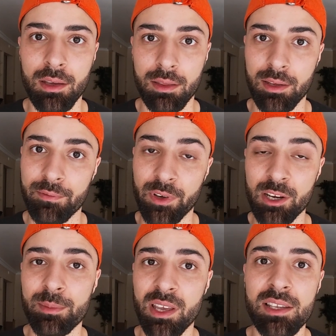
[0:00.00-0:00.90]
The
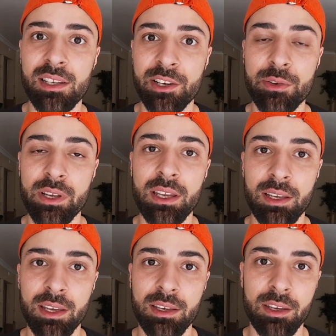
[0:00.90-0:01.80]
environment isn't
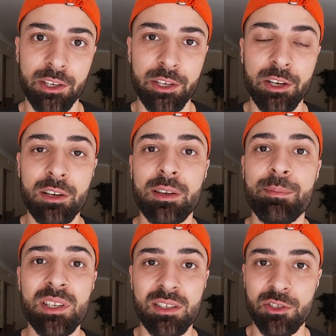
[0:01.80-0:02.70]
creating it. Your
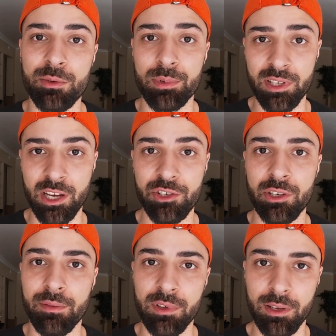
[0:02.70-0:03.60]
misinterpretation
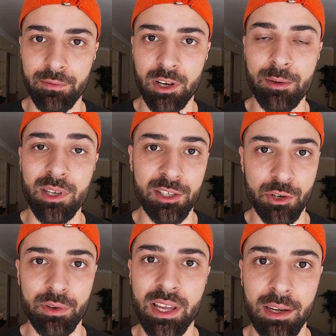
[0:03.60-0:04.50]
of the environment is
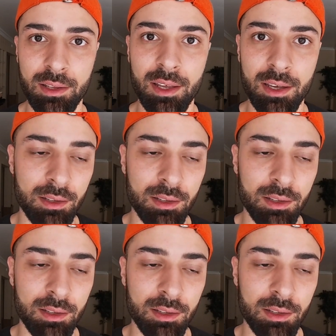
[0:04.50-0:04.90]
creating that.